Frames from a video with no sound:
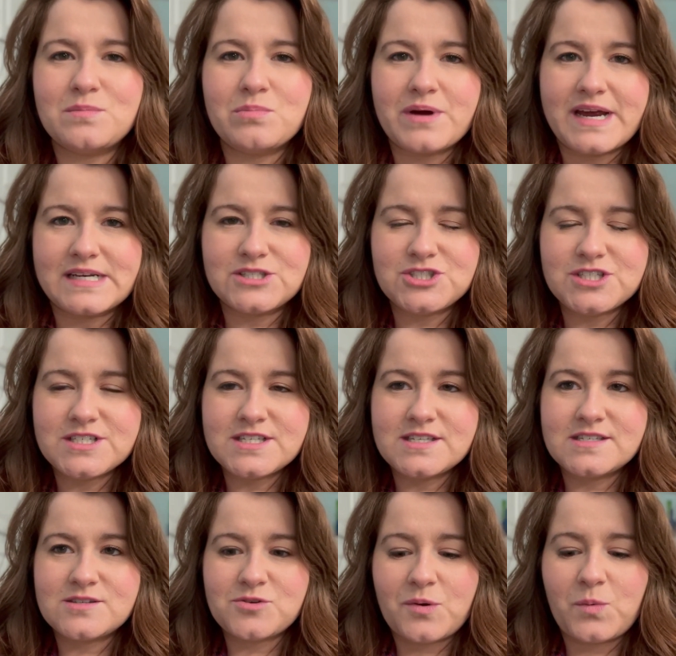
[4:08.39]
branches.
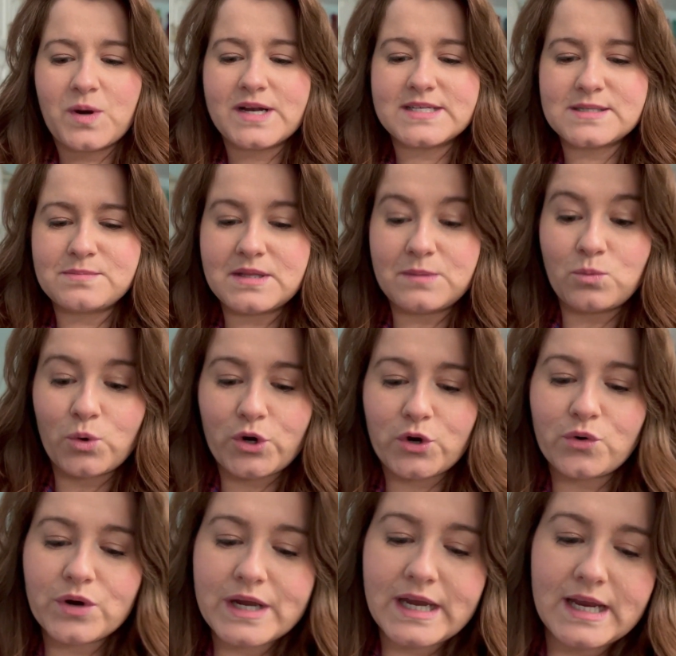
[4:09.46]
So I wanted something more
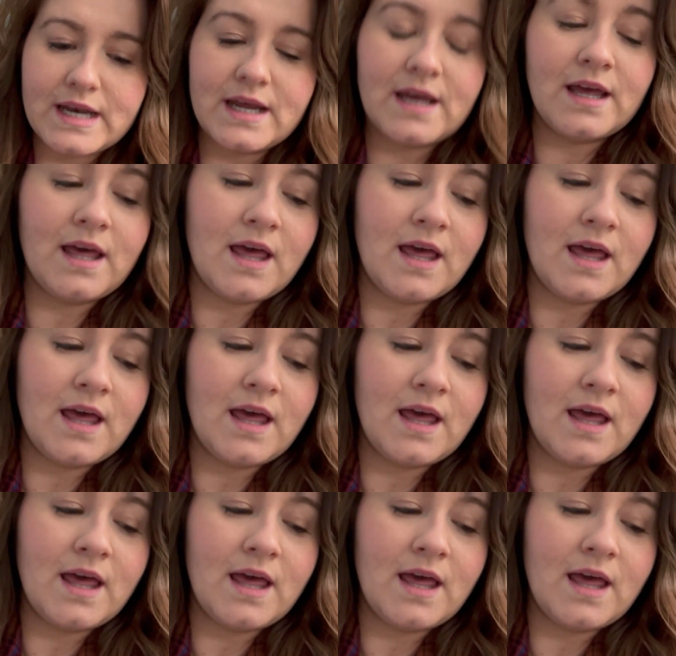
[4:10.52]
green.